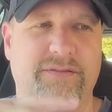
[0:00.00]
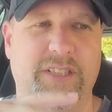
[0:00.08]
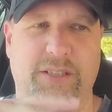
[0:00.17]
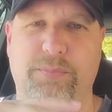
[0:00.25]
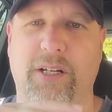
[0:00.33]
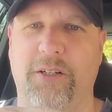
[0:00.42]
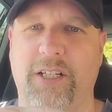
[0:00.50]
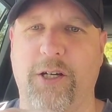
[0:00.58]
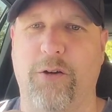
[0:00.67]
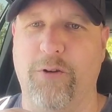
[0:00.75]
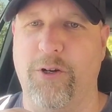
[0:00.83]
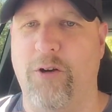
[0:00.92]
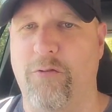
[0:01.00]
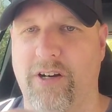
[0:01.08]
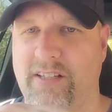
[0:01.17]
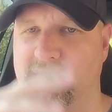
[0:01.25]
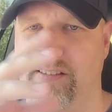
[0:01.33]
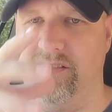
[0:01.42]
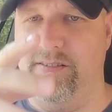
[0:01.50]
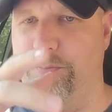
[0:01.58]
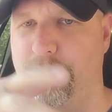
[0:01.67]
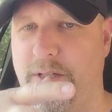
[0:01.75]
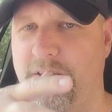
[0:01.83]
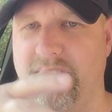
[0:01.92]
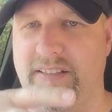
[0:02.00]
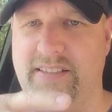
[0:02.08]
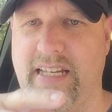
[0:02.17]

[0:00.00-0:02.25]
just building over and over because you're building the